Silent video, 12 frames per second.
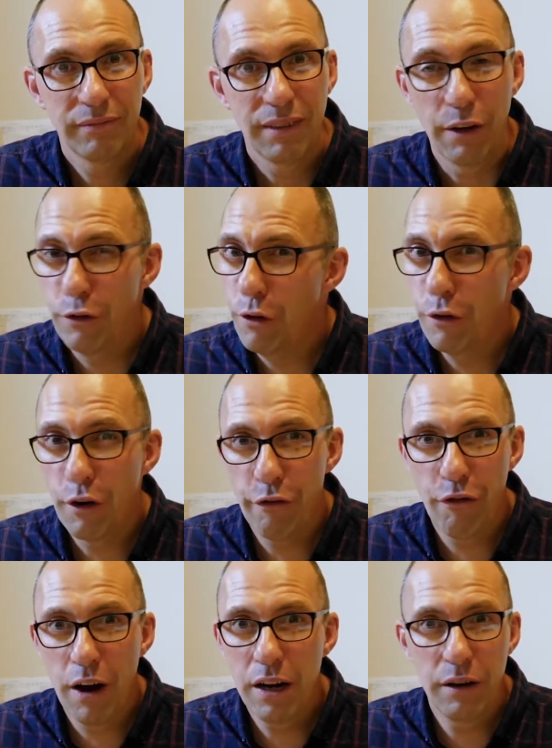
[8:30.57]
If you've got a
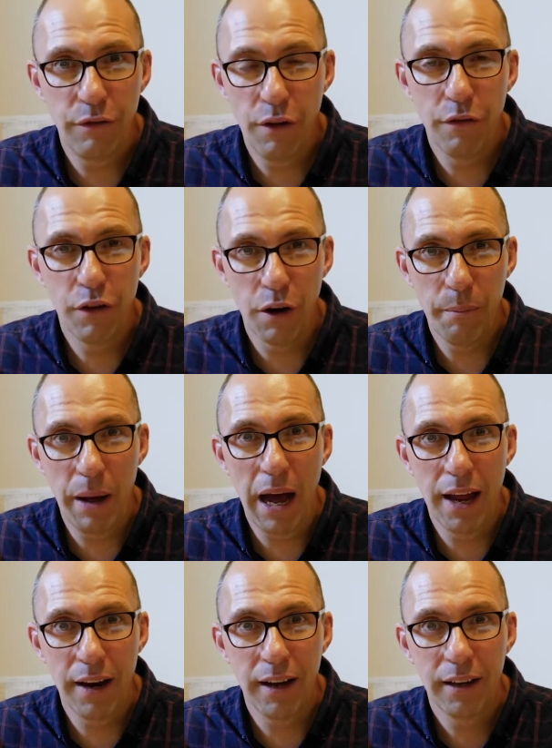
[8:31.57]
friend, if you've got a
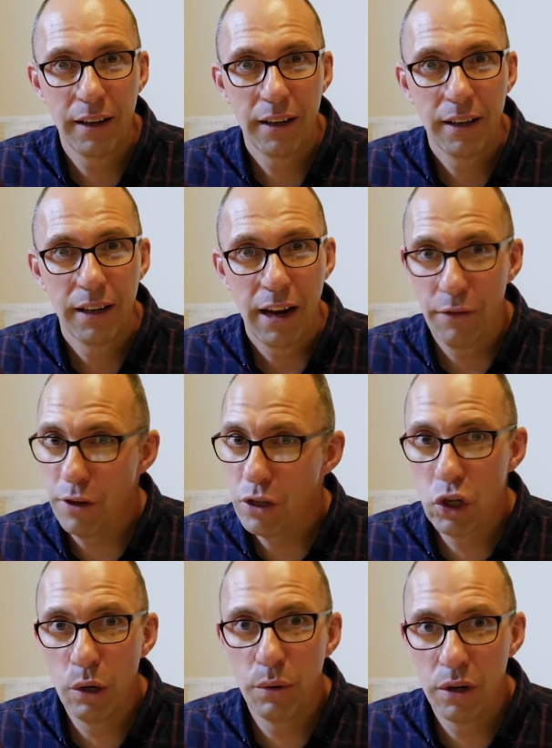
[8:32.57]
partner, if there's
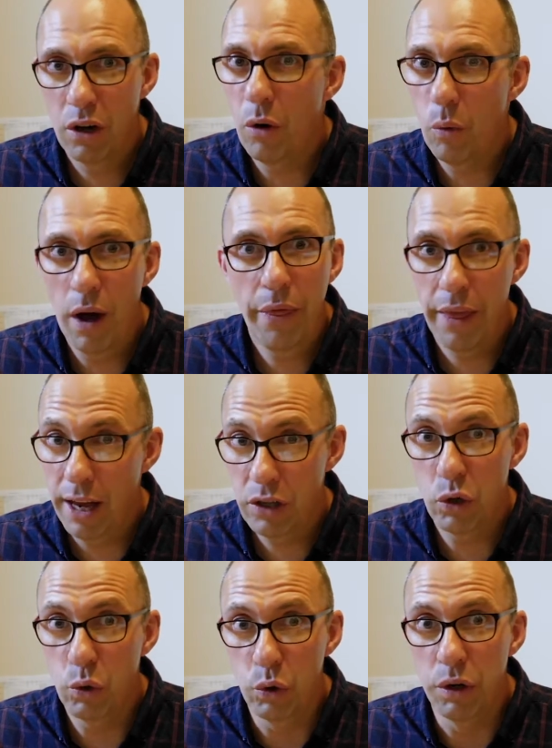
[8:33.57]
two and not one, that's
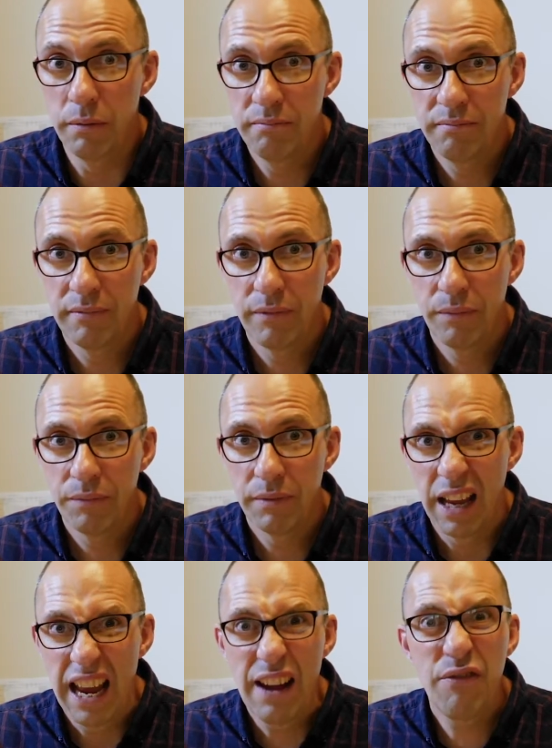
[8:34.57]
good.
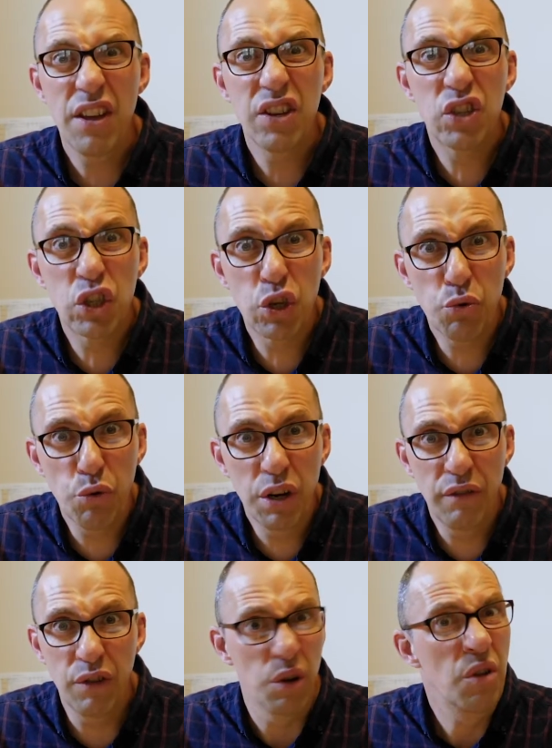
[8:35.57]
If there's
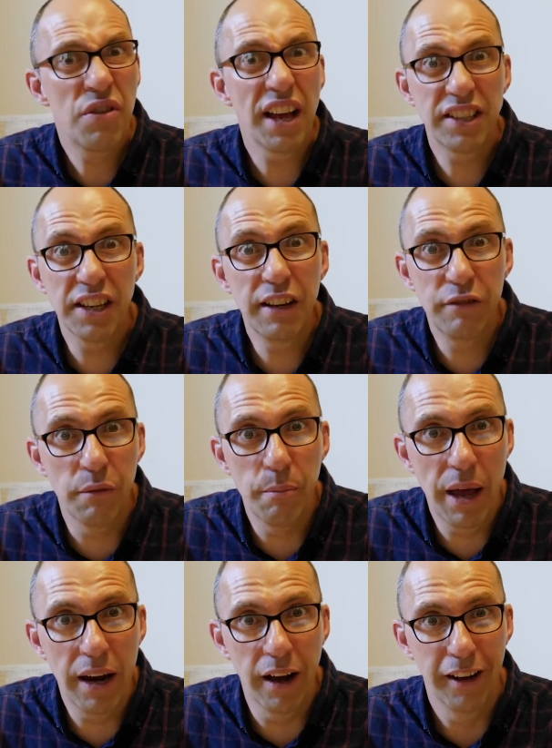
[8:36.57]
three of you, that's even
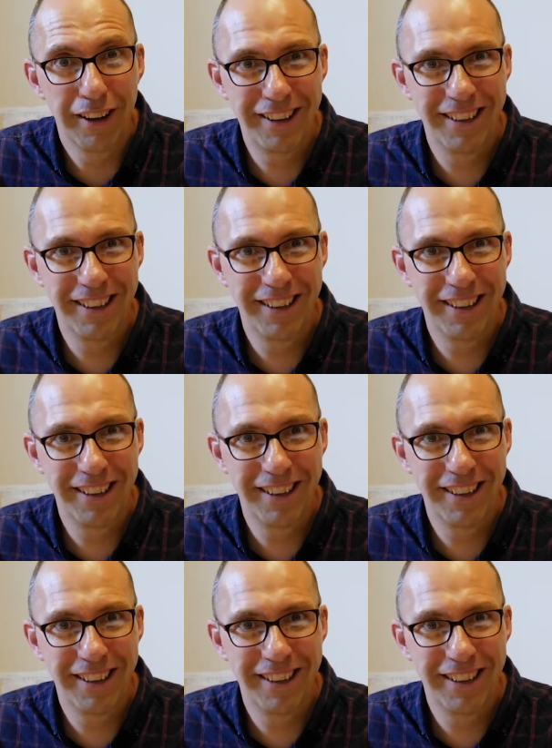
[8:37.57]
better.